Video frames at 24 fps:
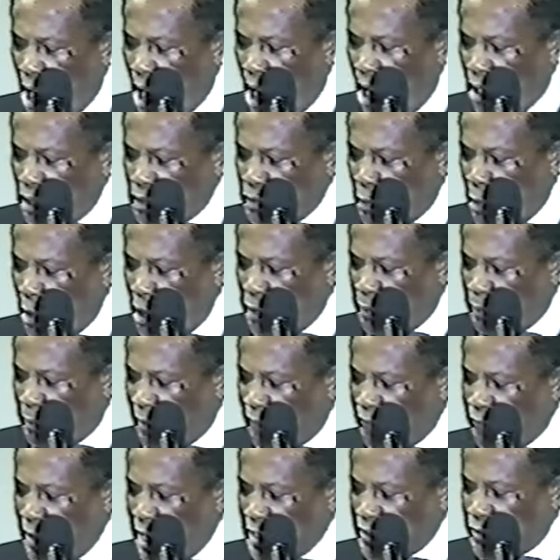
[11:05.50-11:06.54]
Charlesworth,
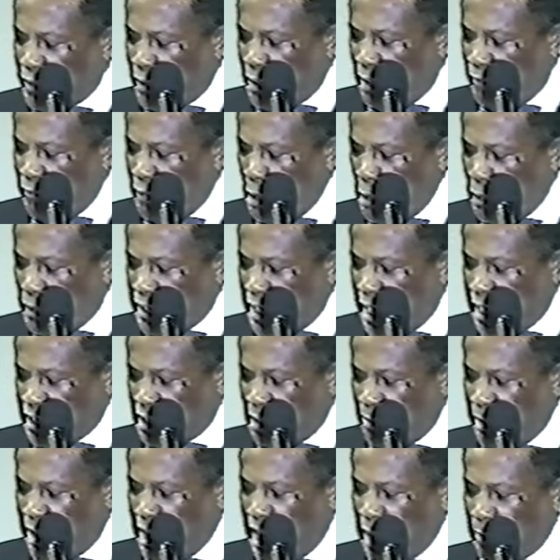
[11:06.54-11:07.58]
professor of New
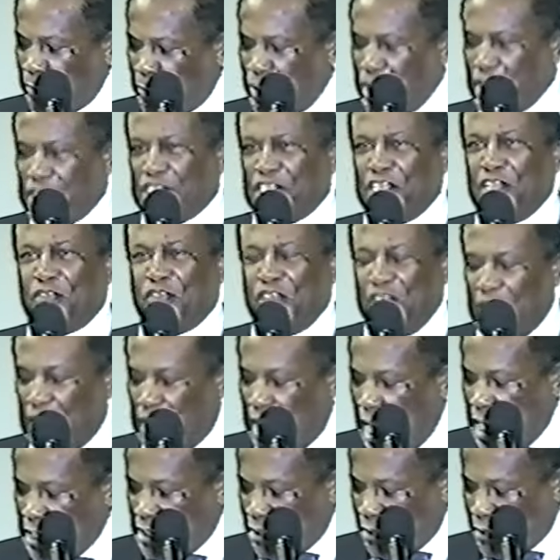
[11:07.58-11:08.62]
Testament at Princeton
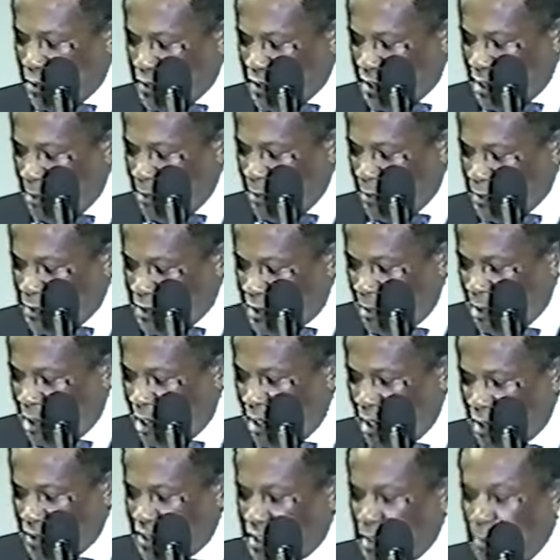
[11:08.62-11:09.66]
Theological Sem
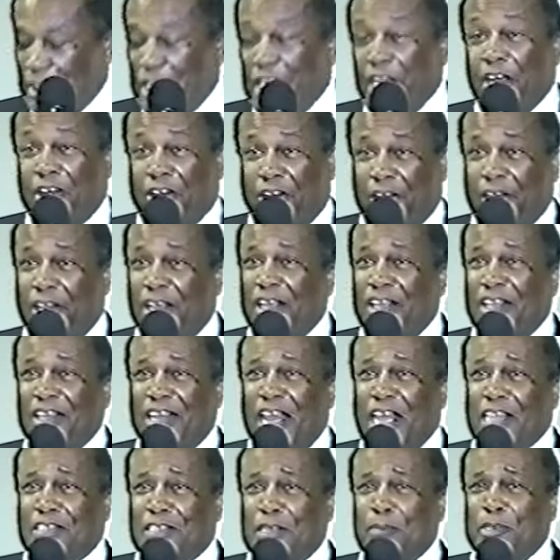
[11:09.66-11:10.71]
uh, Seminary.
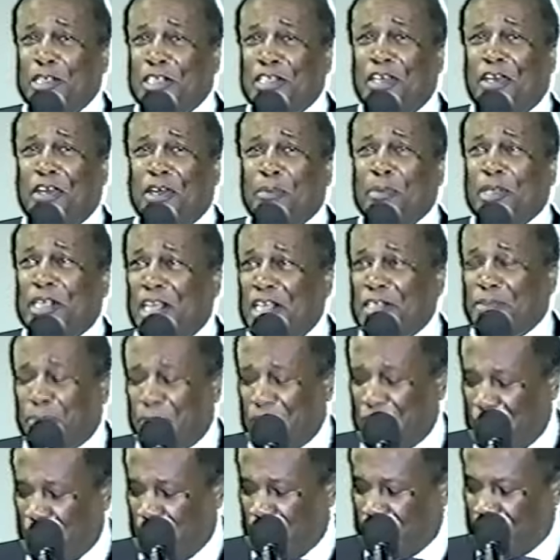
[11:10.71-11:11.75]
Not cemetery, but that's
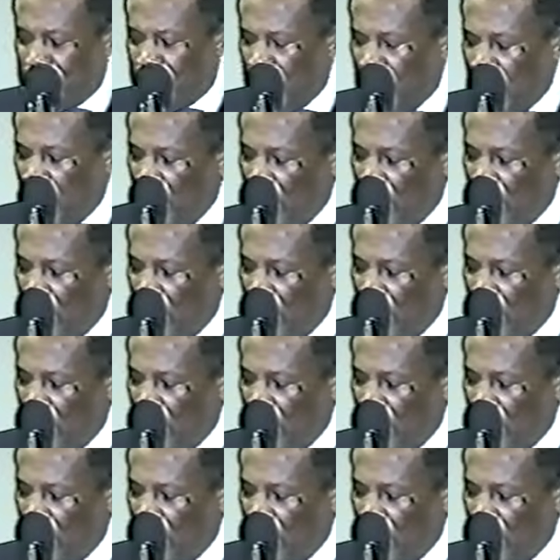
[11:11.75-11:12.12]
what it is.